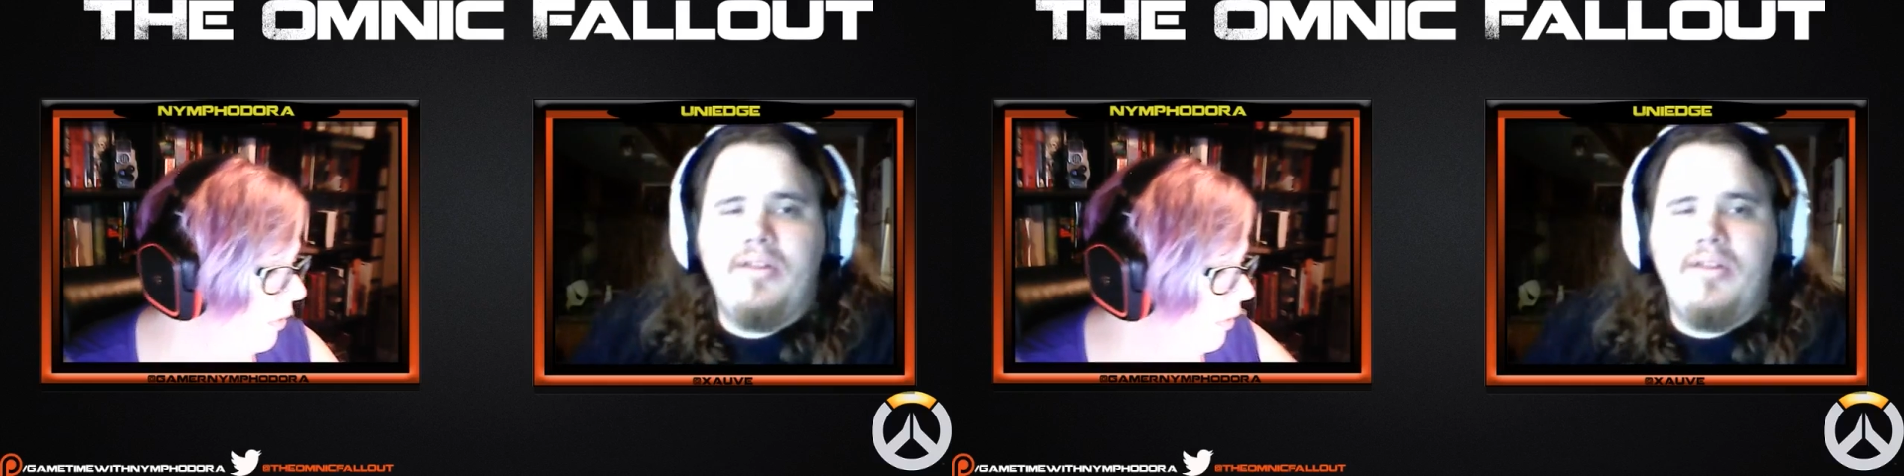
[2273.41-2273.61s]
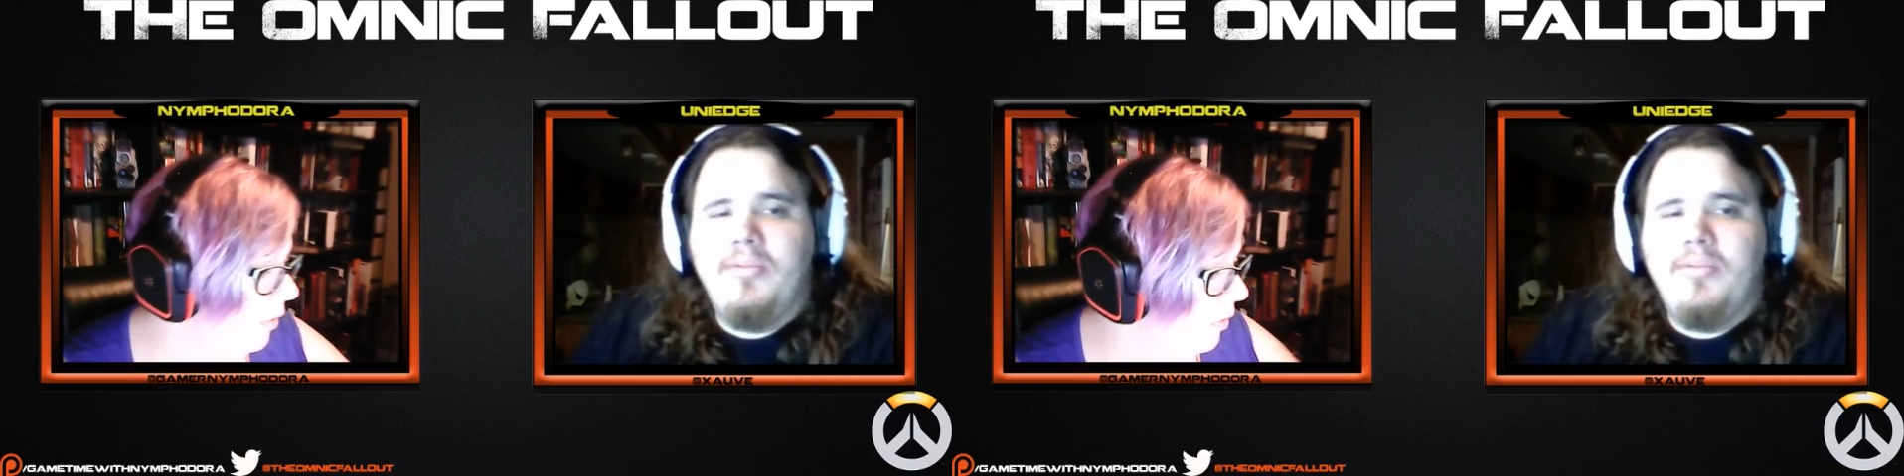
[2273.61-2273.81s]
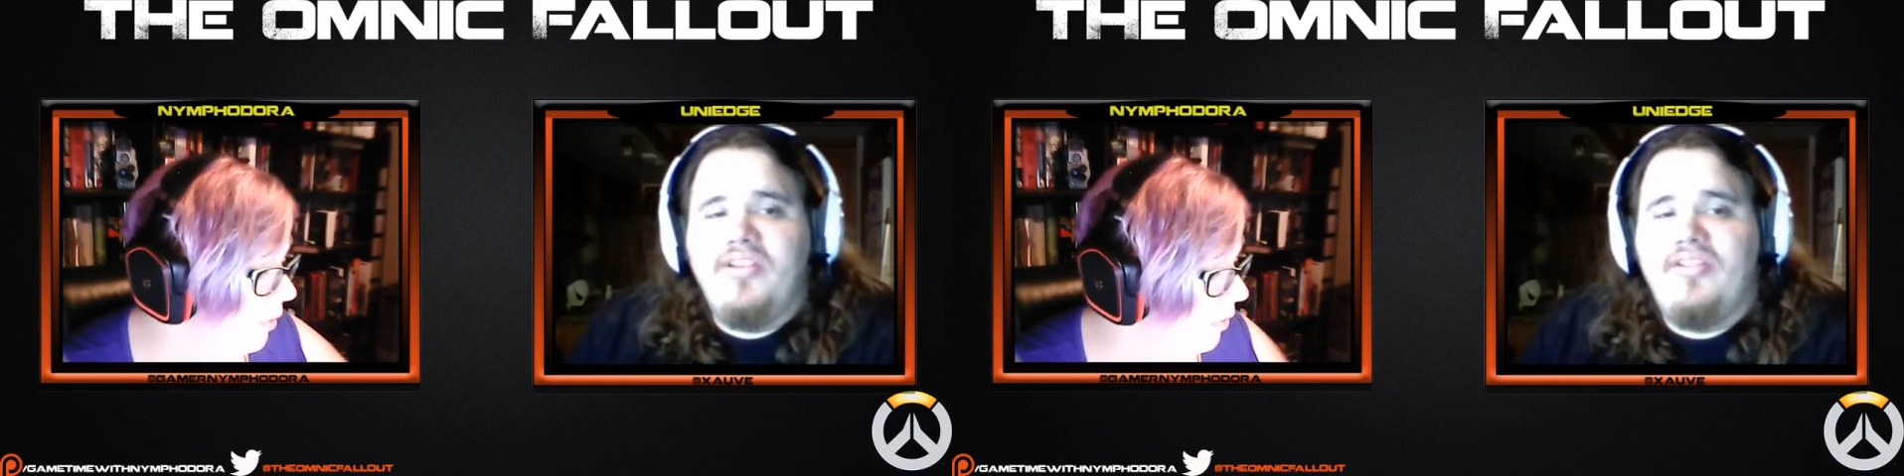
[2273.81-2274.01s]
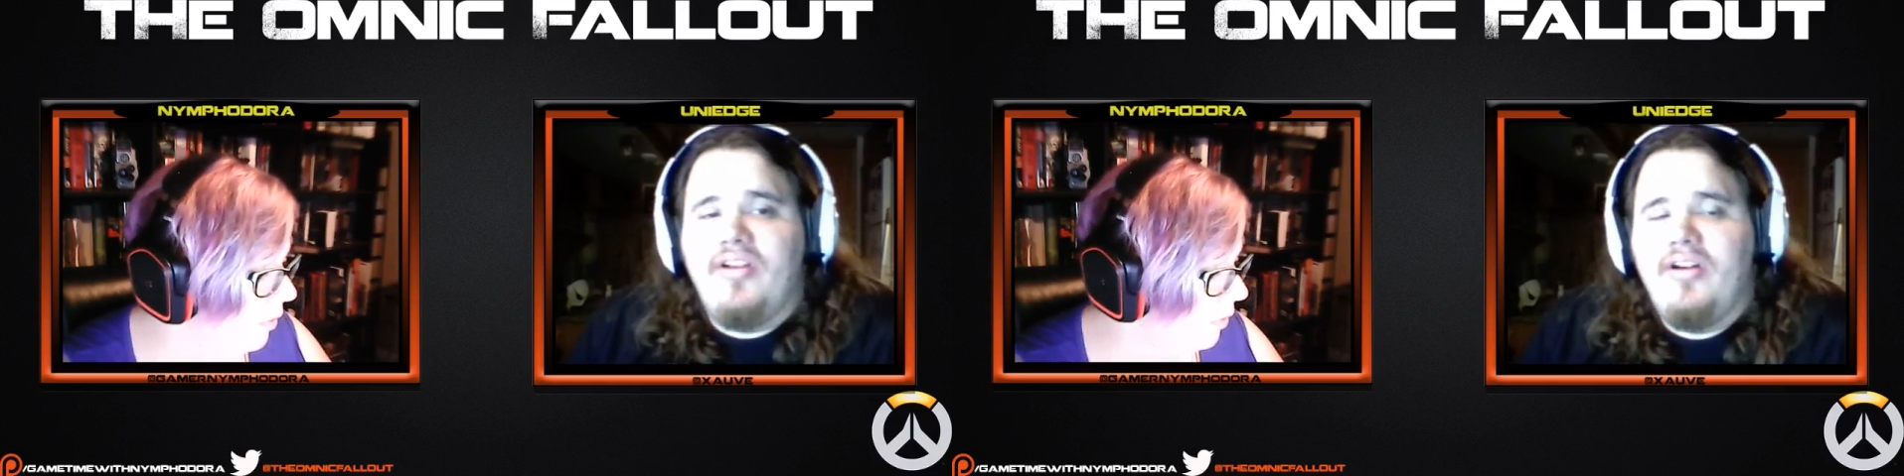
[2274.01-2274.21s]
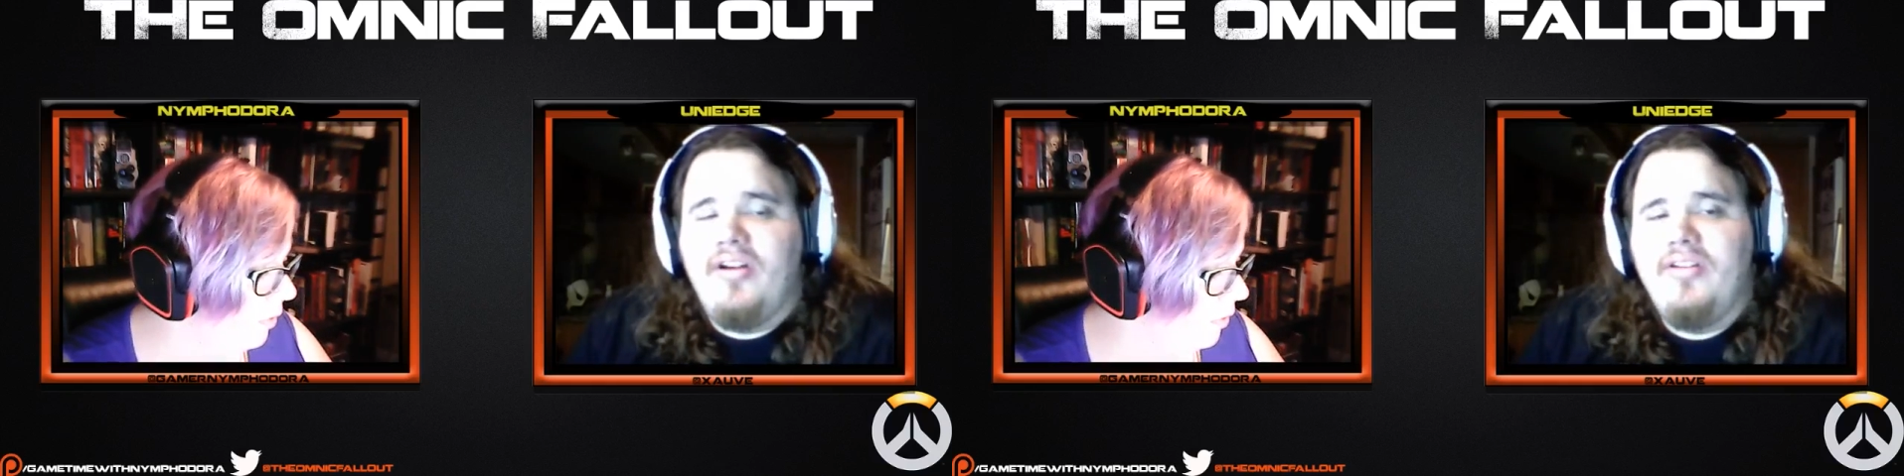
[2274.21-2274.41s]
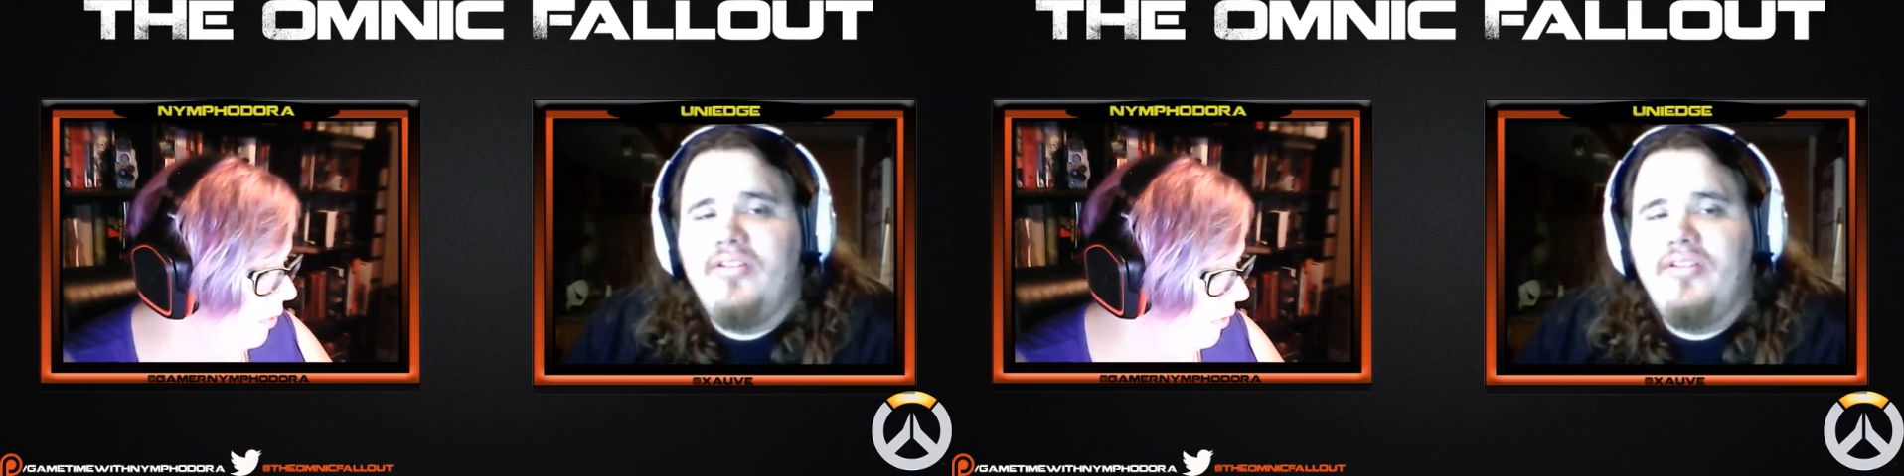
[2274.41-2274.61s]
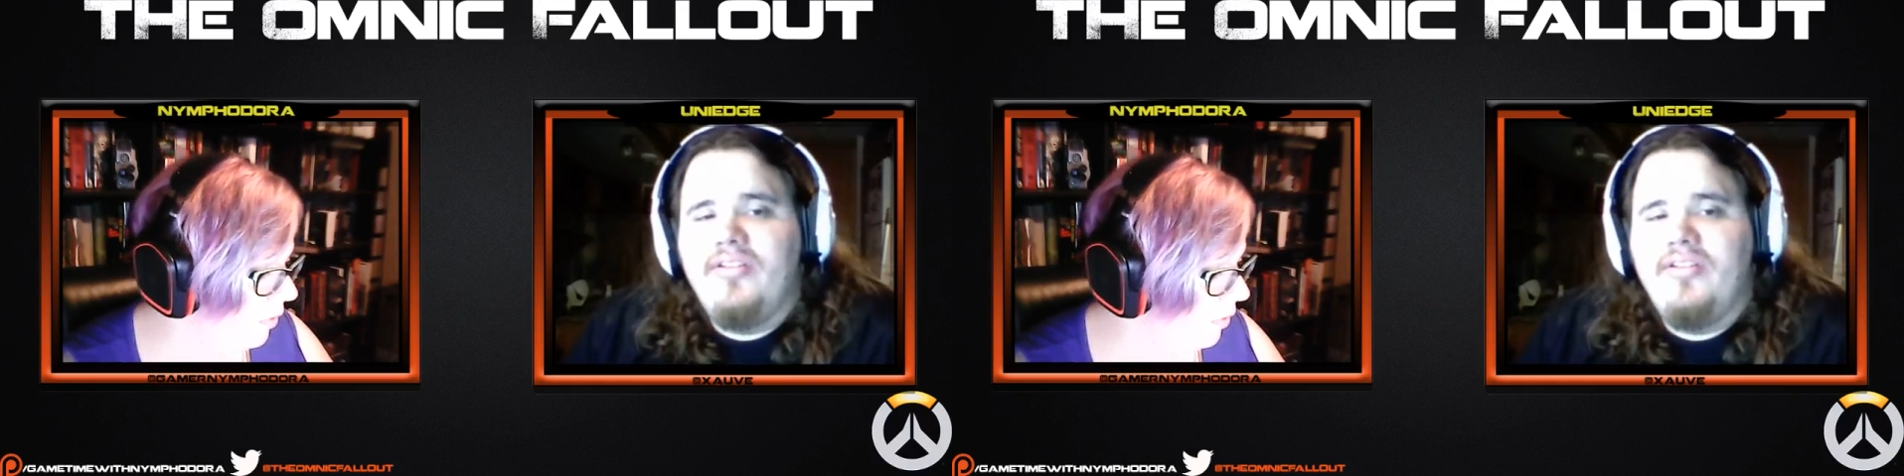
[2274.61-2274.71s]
would be Charge.